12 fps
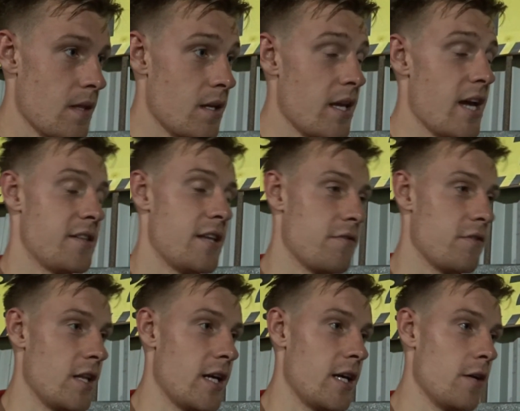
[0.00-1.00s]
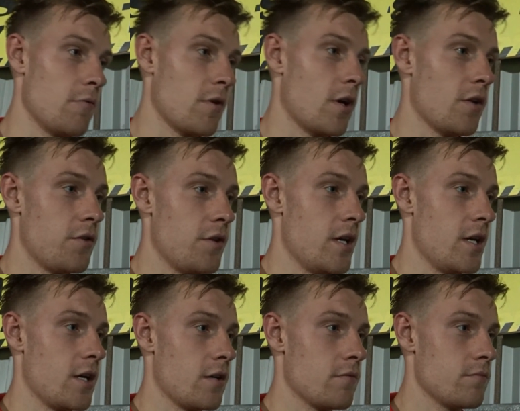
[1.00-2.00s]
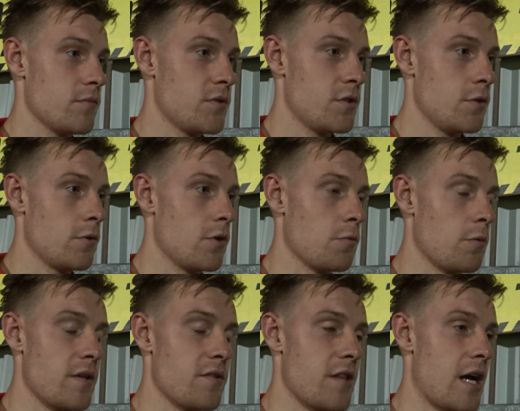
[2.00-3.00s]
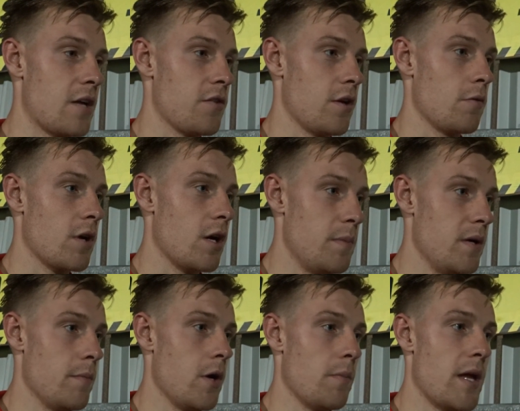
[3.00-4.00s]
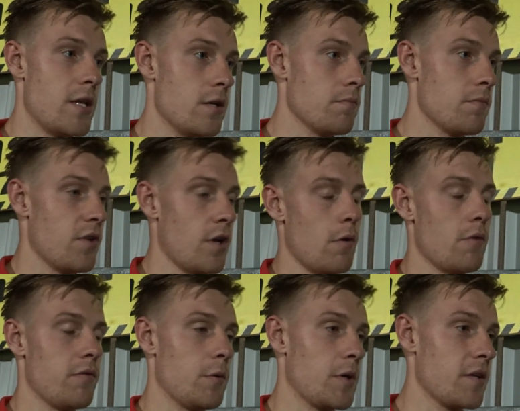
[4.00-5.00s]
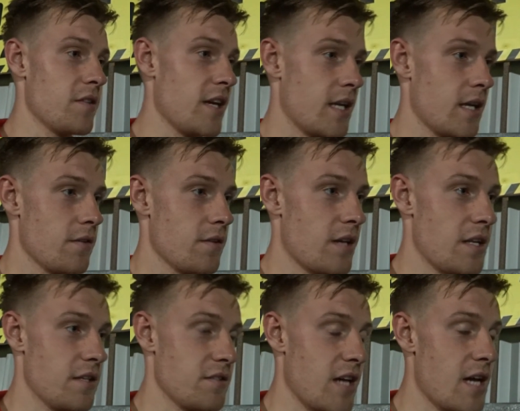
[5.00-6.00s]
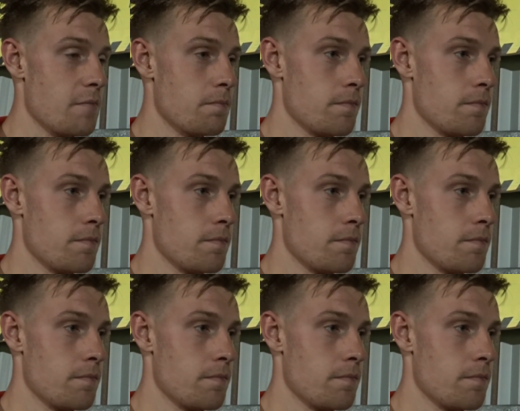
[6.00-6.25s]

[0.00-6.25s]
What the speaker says: Yeah, definitely. We've got two good wins now, so we've got a bit of momentum, so hopefully we can take it into Saturday's game.